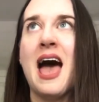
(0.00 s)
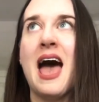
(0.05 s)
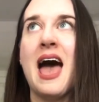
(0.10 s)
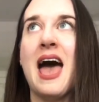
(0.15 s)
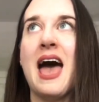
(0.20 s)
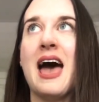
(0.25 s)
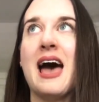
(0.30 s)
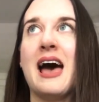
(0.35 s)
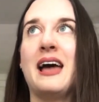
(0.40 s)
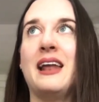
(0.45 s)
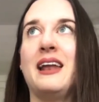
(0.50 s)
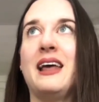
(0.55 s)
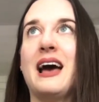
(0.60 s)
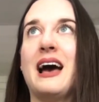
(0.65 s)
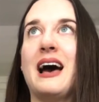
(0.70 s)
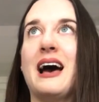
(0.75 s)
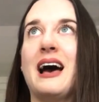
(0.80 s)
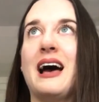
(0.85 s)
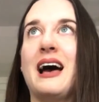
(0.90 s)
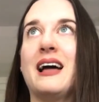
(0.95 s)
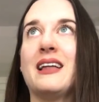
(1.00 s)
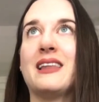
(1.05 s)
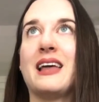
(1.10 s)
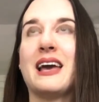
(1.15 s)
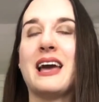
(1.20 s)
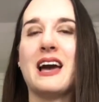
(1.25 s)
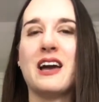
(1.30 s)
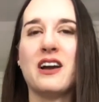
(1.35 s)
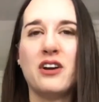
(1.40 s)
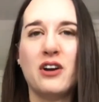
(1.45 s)
and
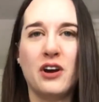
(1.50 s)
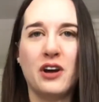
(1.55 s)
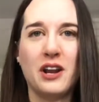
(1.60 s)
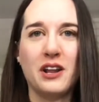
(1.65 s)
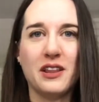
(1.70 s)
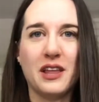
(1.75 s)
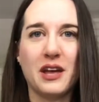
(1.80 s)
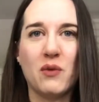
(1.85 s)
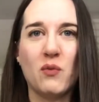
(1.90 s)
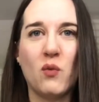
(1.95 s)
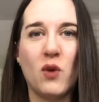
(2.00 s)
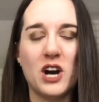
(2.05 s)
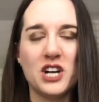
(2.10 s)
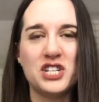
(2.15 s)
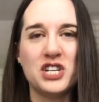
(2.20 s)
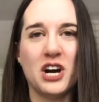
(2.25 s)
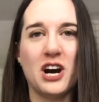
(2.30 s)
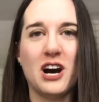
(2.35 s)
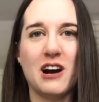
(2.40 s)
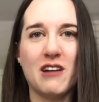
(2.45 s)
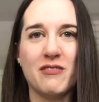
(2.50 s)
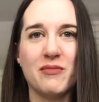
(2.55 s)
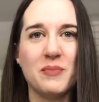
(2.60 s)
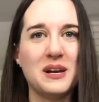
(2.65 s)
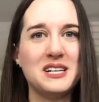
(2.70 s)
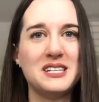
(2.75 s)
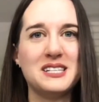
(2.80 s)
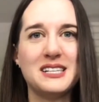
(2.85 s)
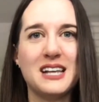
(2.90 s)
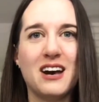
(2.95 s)
like I couldn't like wash it off
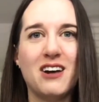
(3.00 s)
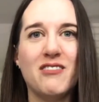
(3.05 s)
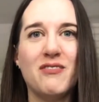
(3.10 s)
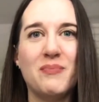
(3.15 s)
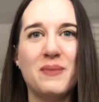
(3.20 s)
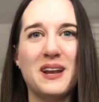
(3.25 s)
myself,